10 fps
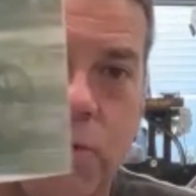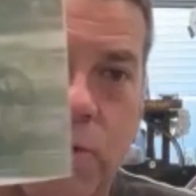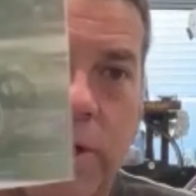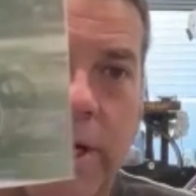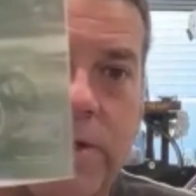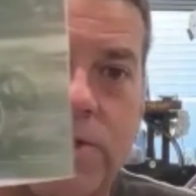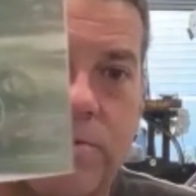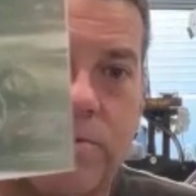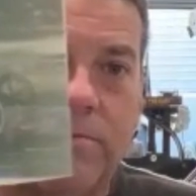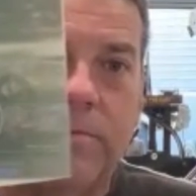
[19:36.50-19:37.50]
the
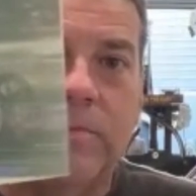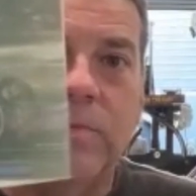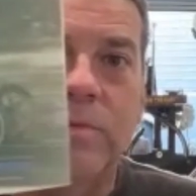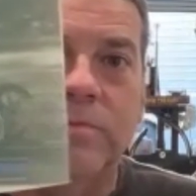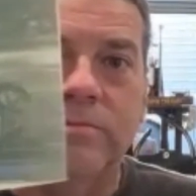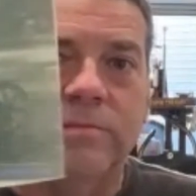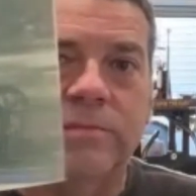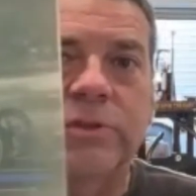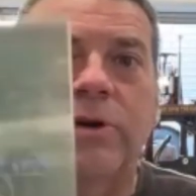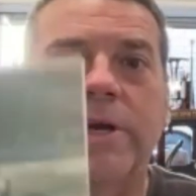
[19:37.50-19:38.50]
lights,
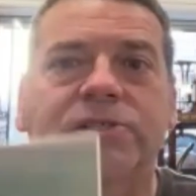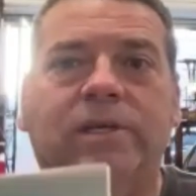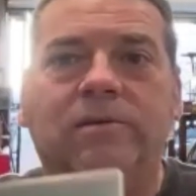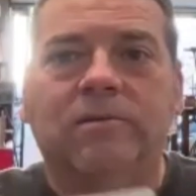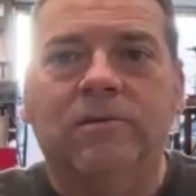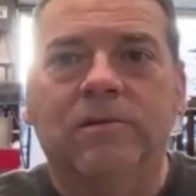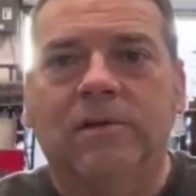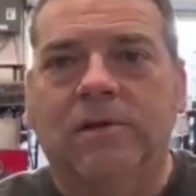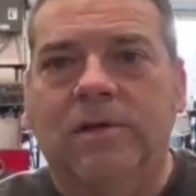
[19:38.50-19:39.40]
crazy. But